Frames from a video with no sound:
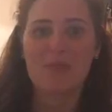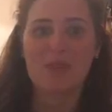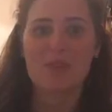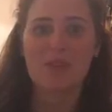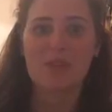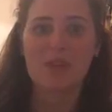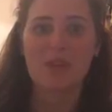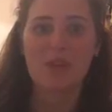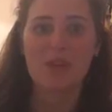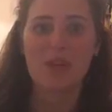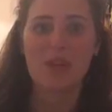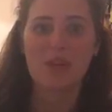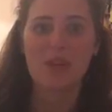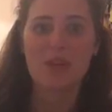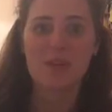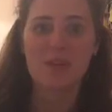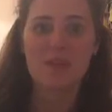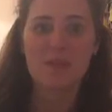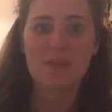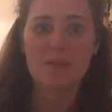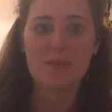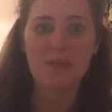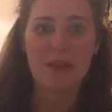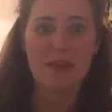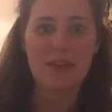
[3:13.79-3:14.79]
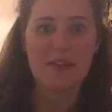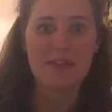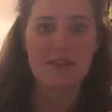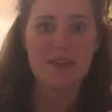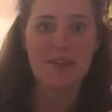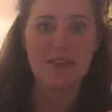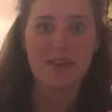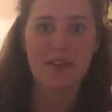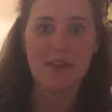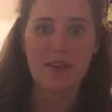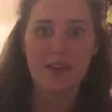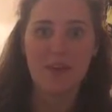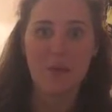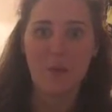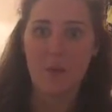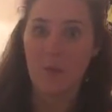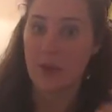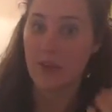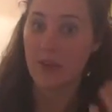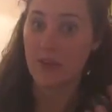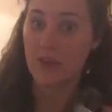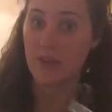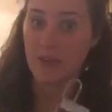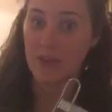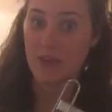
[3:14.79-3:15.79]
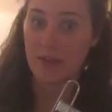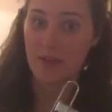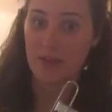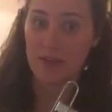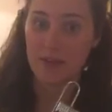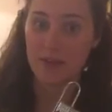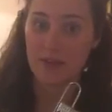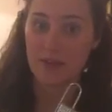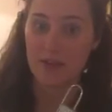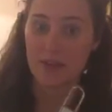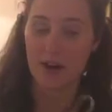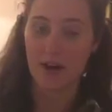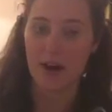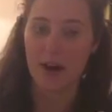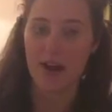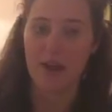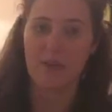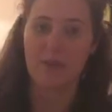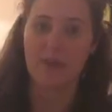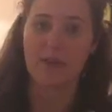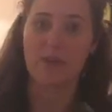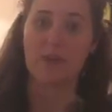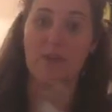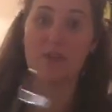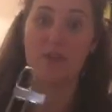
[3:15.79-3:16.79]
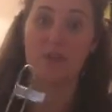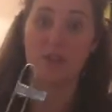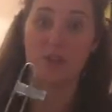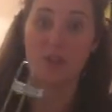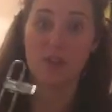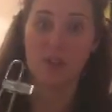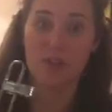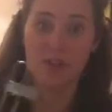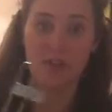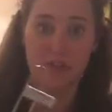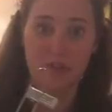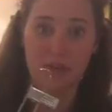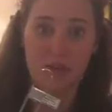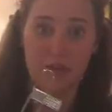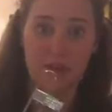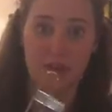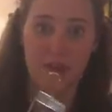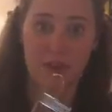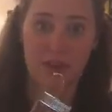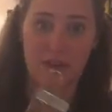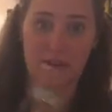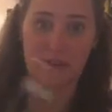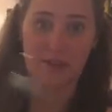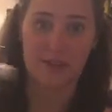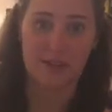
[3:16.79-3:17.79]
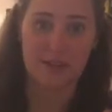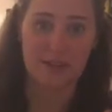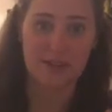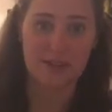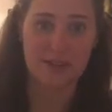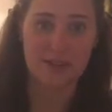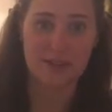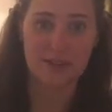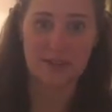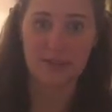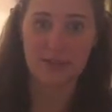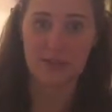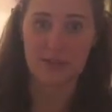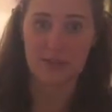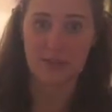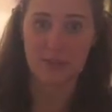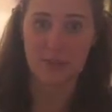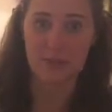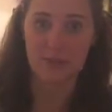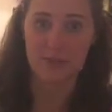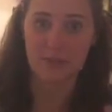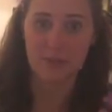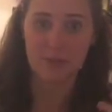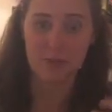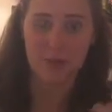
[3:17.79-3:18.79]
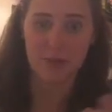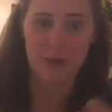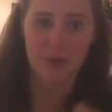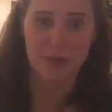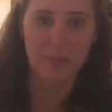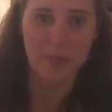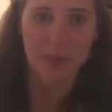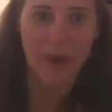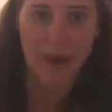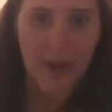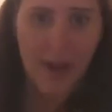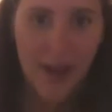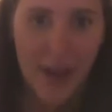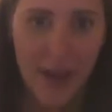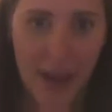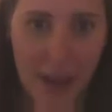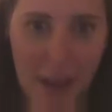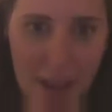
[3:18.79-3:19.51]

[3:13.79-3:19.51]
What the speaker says: So here's basically what you need to start. I mean, you need your inventory. That's the most important part.